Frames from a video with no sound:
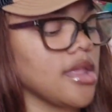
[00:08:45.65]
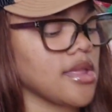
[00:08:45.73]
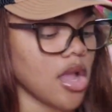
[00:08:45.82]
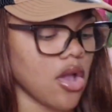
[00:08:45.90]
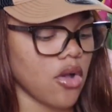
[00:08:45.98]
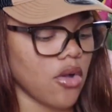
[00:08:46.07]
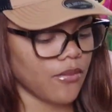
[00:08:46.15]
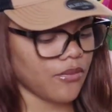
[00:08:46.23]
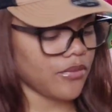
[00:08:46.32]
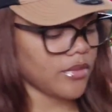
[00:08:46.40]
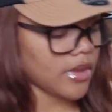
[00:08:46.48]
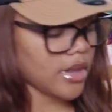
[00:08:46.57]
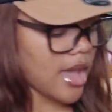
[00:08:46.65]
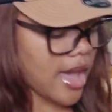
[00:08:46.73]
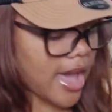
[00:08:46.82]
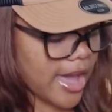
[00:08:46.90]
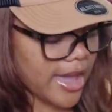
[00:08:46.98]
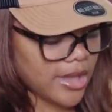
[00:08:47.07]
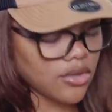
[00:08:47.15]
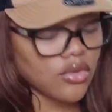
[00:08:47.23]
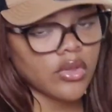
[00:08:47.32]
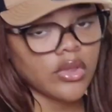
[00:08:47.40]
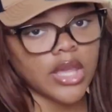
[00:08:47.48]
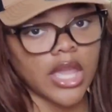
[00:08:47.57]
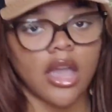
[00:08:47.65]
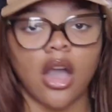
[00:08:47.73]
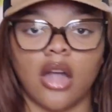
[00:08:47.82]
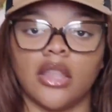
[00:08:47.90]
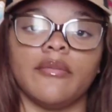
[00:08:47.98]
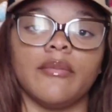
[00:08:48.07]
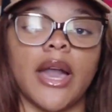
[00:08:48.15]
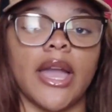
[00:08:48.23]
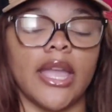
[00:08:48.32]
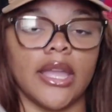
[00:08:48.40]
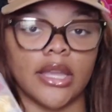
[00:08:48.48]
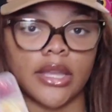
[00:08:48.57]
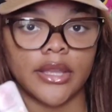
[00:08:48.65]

So I usually get all of my